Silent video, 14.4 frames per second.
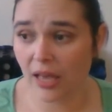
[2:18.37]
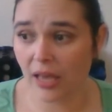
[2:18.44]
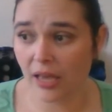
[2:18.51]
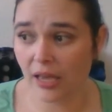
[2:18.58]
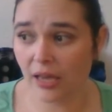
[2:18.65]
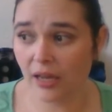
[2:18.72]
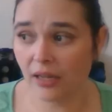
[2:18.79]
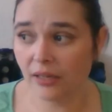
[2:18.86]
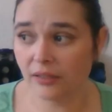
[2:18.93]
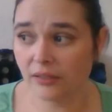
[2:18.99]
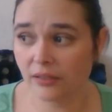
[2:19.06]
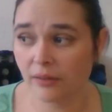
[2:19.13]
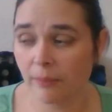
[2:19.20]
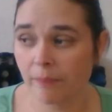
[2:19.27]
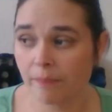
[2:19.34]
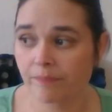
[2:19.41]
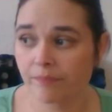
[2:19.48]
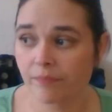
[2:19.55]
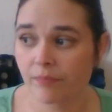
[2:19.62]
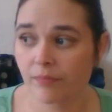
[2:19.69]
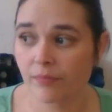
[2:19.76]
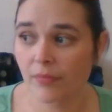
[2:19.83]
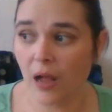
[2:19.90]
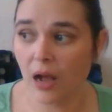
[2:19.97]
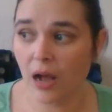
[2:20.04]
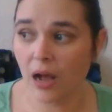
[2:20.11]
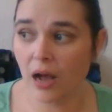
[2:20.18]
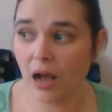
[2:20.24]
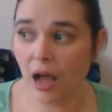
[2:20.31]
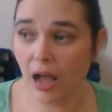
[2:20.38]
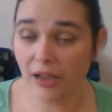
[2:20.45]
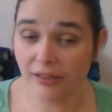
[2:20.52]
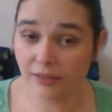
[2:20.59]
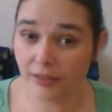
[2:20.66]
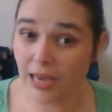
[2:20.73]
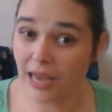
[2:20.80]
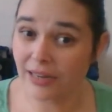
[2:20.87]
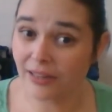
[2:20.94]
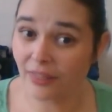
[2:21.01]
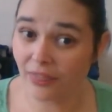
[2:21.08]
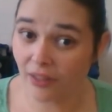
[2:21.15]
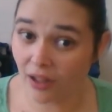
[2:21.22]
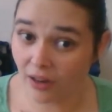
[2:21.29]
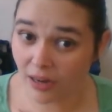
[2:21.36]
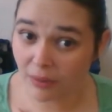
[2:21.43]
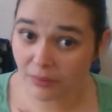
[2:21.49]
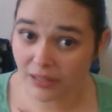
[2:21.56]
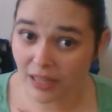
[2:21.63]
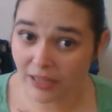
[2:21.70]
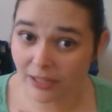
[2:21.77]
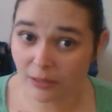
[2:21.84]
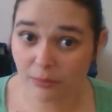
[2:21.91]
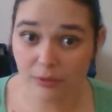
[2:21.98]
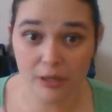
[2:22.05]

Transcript: And I kind of thought I would like it,